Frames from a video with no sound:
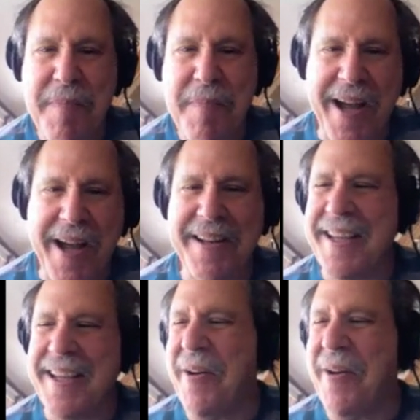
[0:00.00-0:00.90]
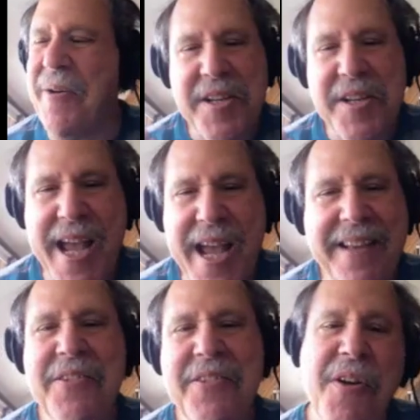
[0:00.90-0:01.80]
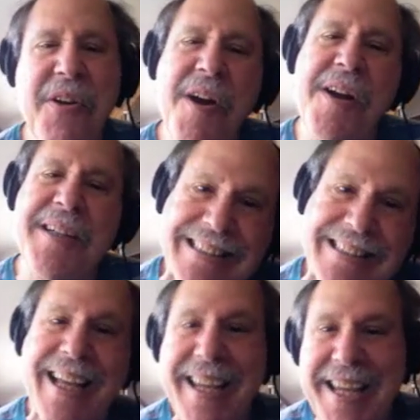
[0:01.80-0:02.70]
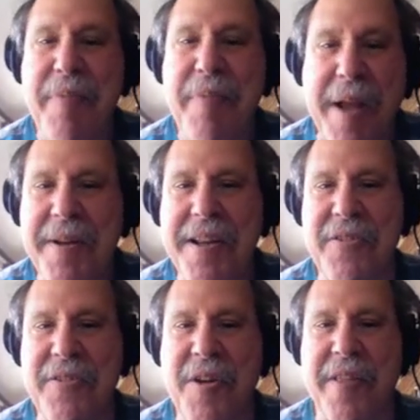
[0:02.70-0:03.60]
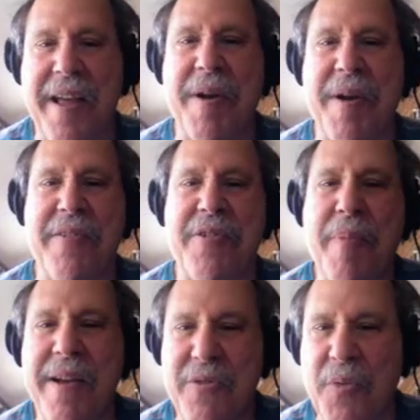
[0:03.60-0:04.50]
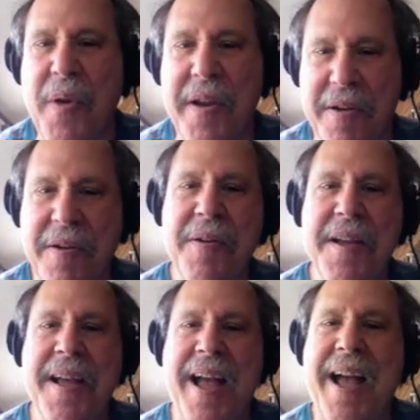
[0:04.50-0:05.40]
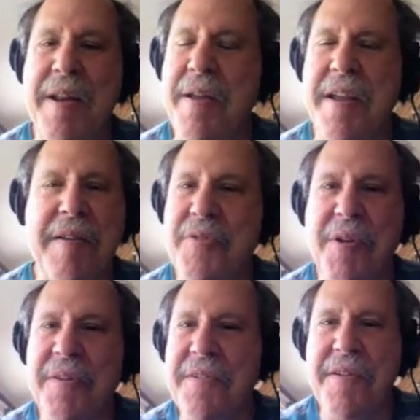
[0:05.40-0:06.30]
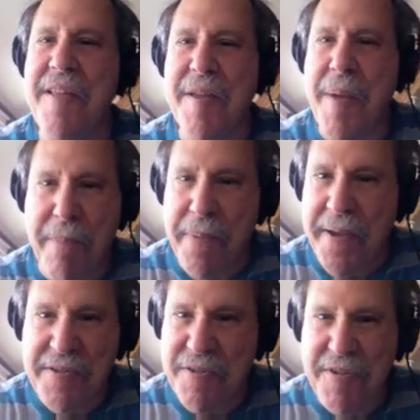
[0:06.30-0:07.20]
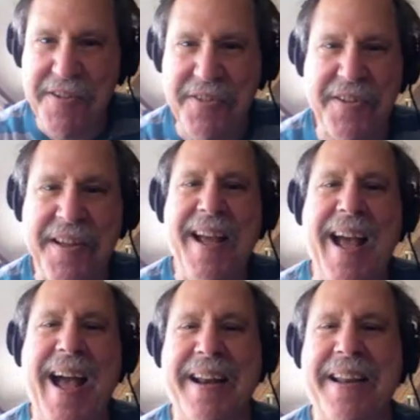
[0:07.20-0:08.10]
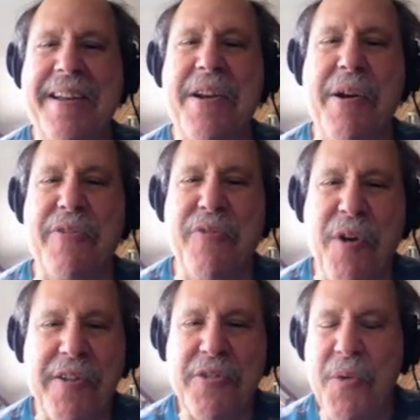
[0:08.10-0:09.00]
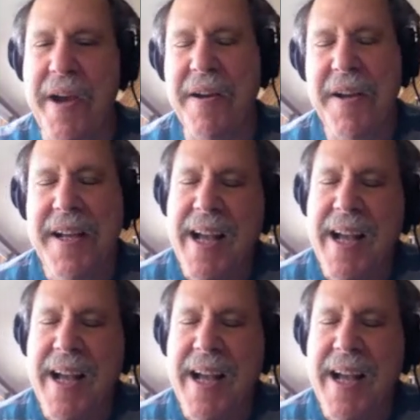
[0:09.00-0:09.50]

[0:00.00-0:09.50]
But, chances are he probably doesn't know that much about Twitter, and certainly nothing about Pinterest and, Foursquare.